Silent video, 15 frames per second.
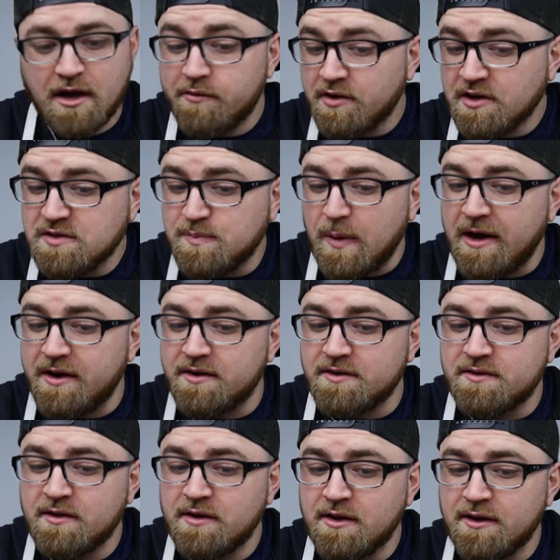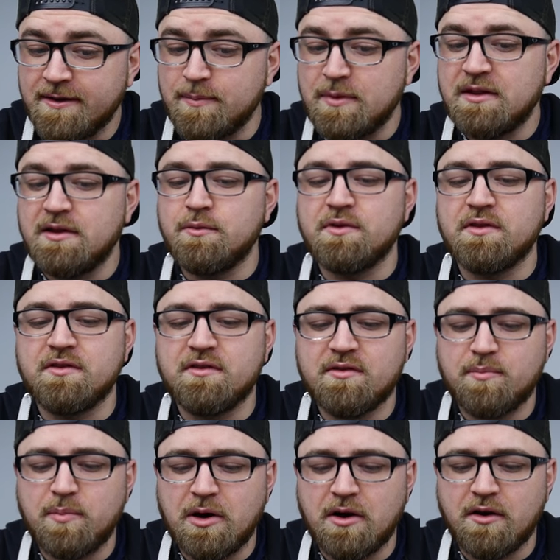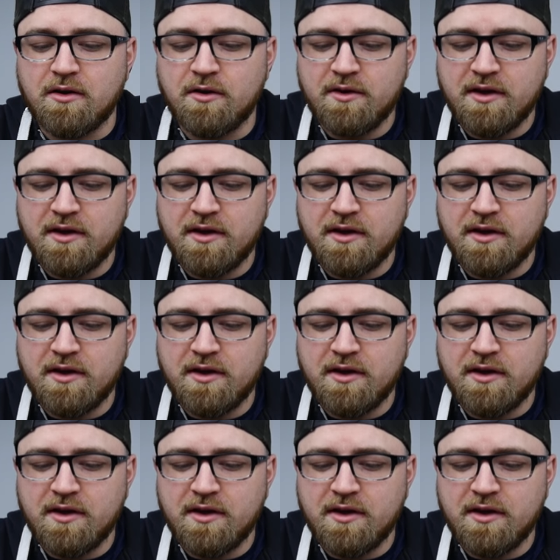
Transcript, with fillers: never expires, can be lit with a spark.